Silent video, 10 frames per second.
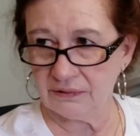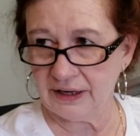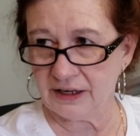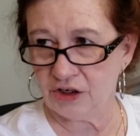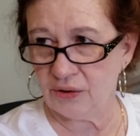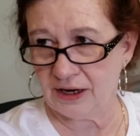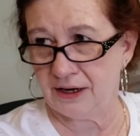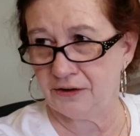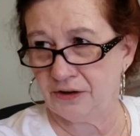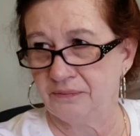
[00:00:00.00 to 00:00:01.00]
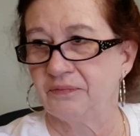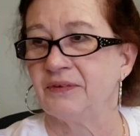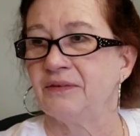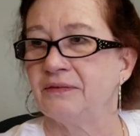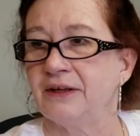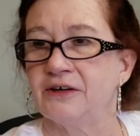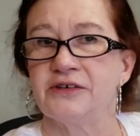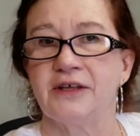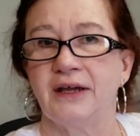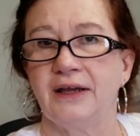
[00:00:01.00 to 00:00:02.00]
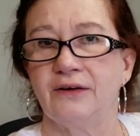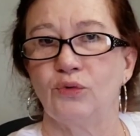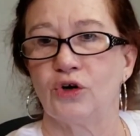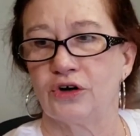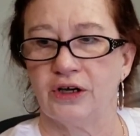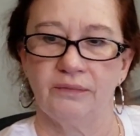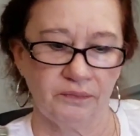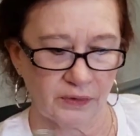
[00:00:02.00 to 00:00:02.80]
Thank you, hand. There's the hand working.